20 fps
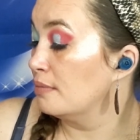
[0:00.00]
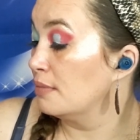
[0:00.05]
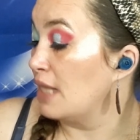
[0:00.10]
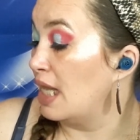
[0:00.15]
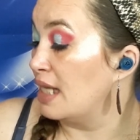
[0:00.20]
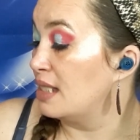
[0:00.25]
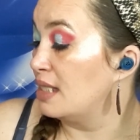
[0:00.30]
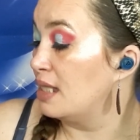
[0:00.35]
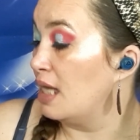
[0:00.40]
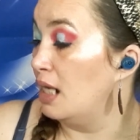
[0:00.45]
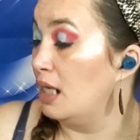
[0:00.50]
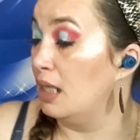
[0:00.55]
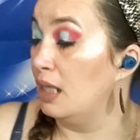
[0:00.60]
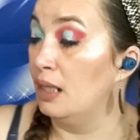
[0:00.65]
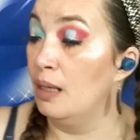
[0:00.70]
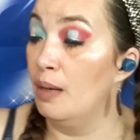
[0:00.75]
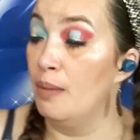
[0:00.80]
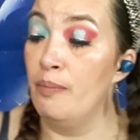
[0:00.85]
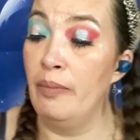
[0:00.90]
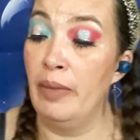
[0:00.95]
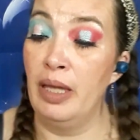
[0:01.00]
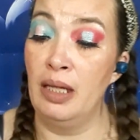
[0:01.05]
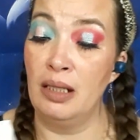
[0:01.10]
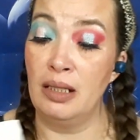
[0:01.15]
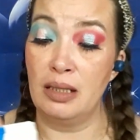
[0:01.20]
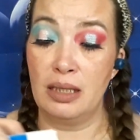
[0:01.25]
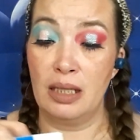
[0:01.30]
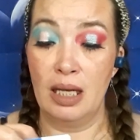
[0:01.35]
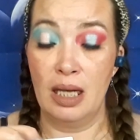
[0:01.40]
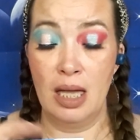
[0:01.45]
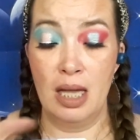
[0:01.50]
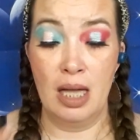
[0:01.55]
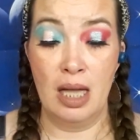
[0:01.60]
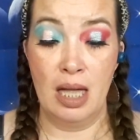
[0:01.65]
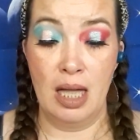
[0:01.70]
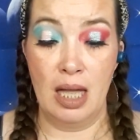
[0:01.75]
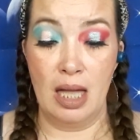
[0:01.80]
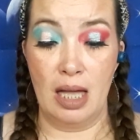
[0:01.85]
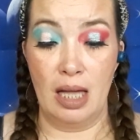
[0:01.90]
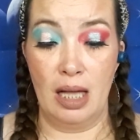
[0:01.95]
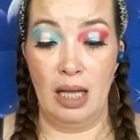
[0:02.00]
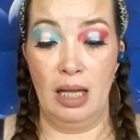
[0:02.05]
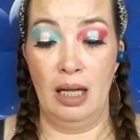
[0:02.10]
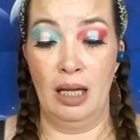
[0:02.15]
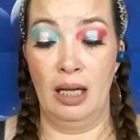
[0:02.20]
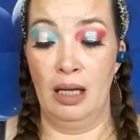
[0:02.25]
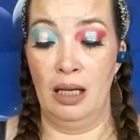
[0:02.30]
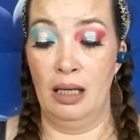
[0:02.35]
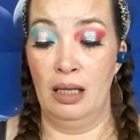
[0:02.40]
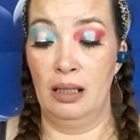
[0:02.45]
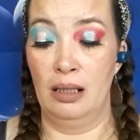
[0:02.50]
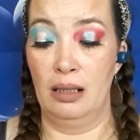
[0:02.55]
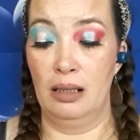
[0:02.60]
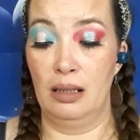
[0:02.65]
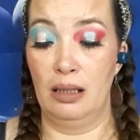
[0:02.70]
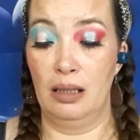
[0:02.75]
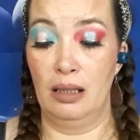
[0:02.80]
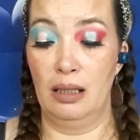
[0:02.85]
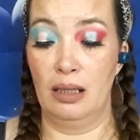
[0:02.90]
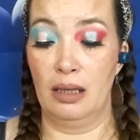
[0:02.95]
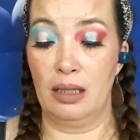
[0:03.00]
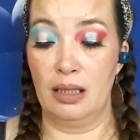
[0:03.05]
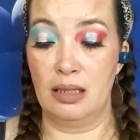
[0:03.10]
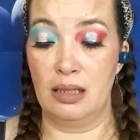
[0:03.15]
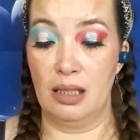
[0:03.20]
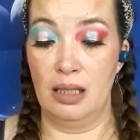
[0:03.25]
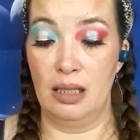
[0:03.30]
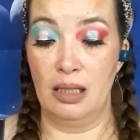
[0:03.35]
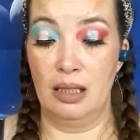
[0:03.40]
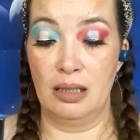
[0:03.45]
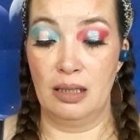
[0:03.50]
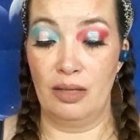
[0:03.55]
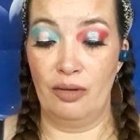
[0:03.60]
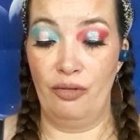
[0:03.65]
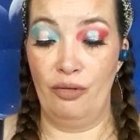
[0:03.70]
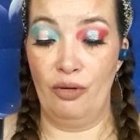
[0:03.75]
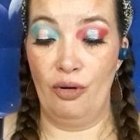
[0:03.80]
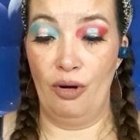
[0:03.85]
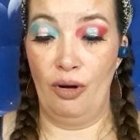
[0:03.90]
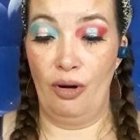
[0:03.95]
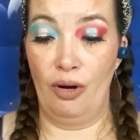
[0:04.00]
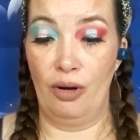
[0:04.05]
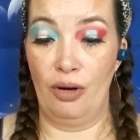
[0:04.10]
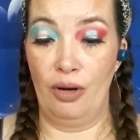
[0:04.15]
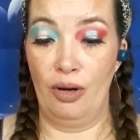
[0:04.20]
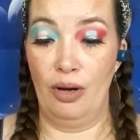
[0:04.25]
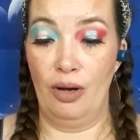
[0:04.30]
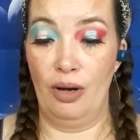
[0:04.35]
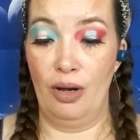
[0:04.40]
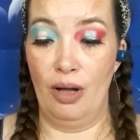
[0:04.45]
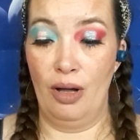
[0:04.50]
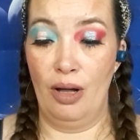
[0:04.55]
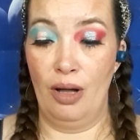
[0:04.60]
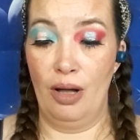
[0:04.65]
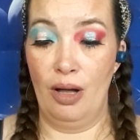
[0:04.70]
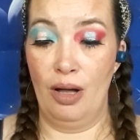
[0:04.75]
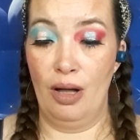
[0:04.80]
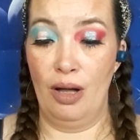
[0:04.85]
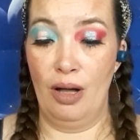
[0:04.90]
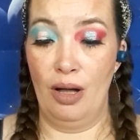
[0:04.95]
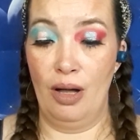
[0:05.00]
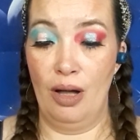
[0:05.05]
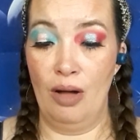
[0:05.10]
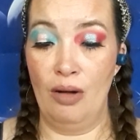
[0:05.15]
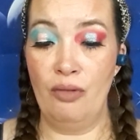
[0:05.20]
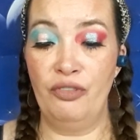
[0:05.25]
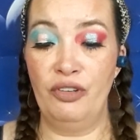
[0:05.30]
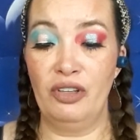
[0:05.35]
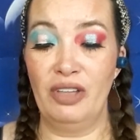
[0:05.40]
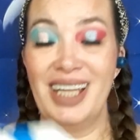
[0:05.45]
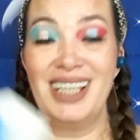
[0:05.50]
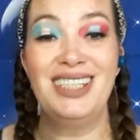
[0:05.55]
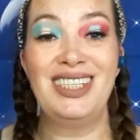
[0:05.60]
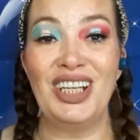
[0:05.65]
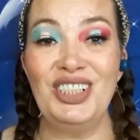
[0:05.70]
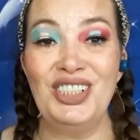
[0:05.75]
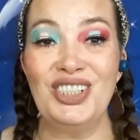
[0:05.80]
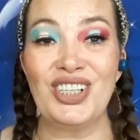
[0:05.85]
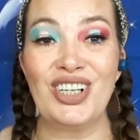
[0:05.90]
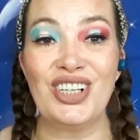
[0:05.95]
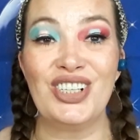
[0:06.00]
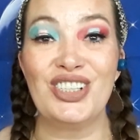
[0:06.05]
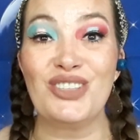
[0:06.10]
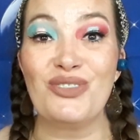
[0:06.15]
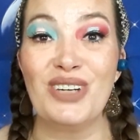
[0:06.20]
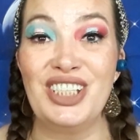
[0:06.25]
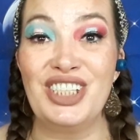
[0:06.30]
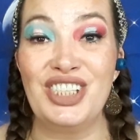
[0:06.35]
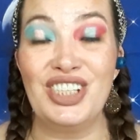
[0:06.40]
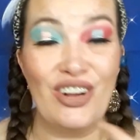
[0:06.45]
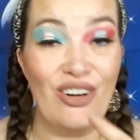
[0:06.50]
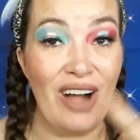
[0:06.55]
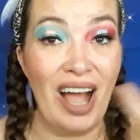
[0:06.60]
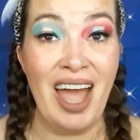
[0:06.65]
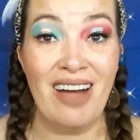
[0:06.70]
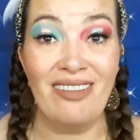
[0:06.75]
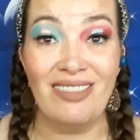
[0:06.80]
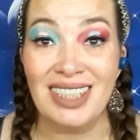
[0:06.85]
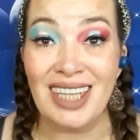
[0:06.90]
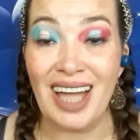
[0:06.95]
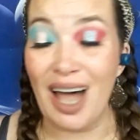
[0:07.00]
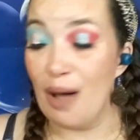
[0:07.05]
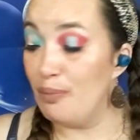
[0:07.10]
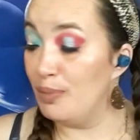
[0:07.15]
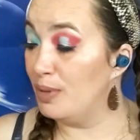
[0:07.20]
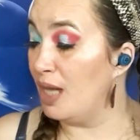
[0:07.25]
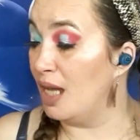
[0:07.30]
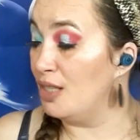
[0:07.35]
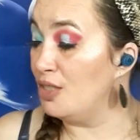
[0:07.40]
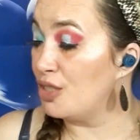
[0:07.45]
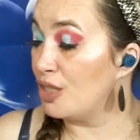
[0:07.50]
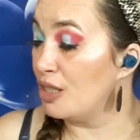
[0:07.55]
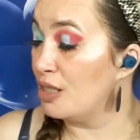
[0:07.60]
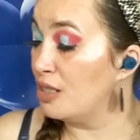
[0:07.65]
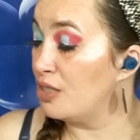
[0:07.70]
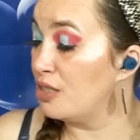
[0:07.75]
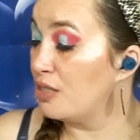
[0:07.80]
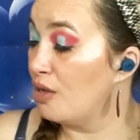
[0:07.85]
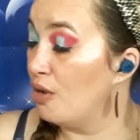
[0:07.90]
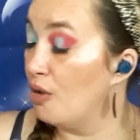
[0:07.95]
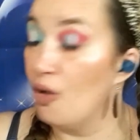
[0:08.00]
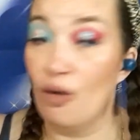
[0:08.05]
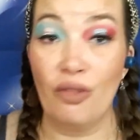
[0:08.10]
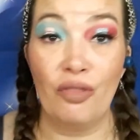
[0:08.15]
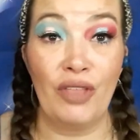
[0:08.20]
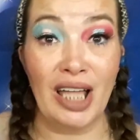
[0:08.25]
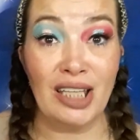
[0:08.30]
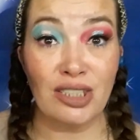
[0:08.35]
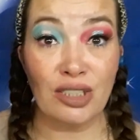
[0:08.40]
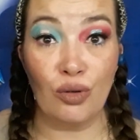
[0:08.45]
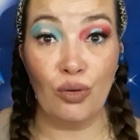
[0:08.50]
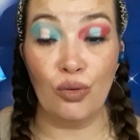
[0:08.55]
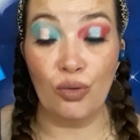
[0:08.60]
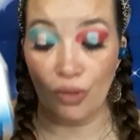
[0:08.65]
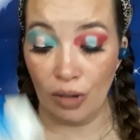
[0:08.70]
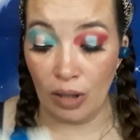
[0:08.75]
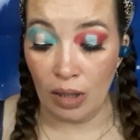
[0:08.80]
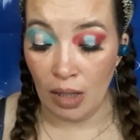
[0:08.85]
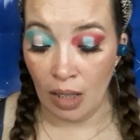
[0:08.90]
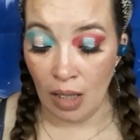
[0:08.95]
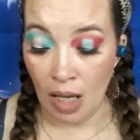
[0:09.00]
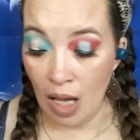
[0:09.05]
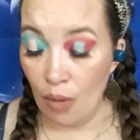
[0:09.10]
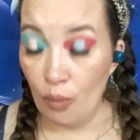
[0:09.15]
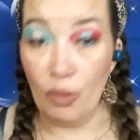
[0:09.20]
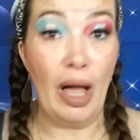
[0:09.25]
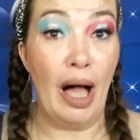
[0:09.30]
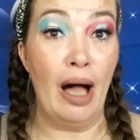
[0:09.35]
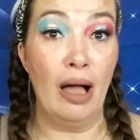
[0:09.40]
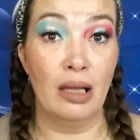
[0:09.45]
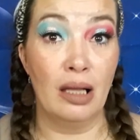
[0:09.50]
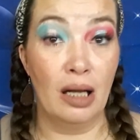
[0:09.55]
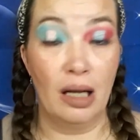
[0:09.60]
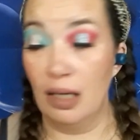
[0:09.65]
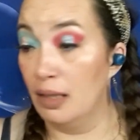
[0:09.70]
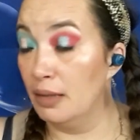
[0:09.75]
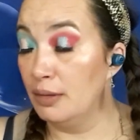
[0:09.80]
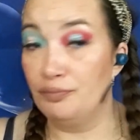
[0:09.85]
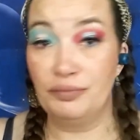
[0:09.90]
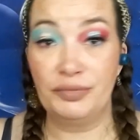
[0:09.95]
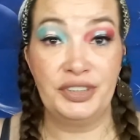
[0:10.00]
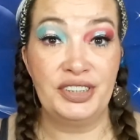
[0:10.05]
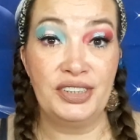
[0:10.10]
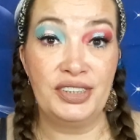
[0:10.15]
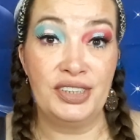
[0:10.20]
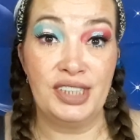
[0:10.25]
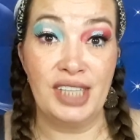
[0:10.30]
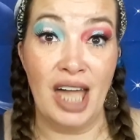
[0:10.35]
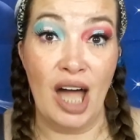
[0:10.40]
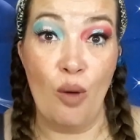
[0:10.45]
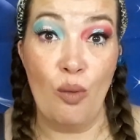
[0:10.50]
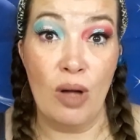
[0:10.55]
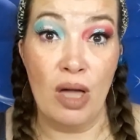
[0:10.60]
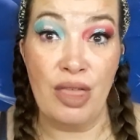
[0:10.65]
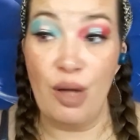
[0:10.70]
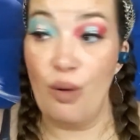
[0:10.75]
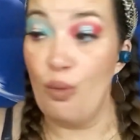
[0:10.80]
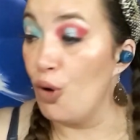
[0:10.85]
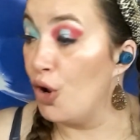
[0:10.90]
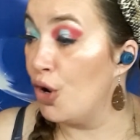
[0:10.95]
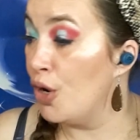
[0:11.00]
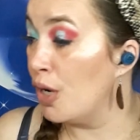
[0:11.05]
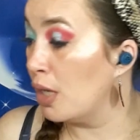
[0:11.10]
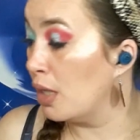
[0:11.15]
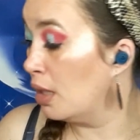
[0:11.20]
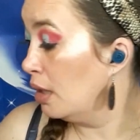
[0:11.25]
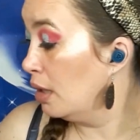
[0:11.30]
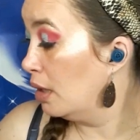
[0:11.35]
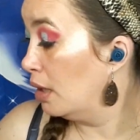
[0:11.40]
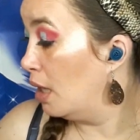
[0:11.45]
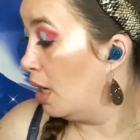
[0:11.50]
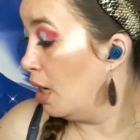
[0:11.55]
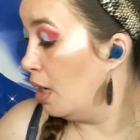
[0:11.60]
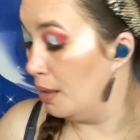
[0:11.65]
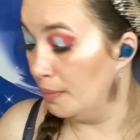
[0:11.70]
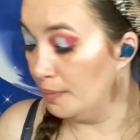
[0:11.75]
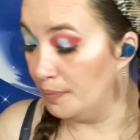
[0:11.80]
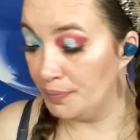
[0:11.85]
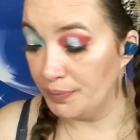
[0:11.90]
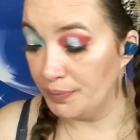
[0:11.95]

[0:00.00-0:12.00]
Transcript: exciting mint, and this is for, oh, for like dentures, which, you know, I have a top denture, so that's cool. Well, I'll see how well they work. I